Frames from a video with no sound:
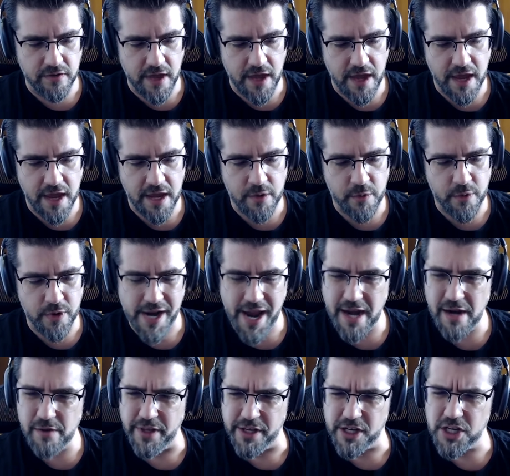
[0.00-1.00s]
they were
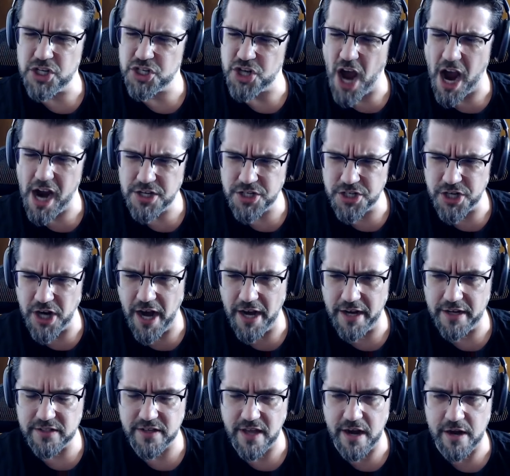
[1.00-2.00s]
kind of like shock jocks.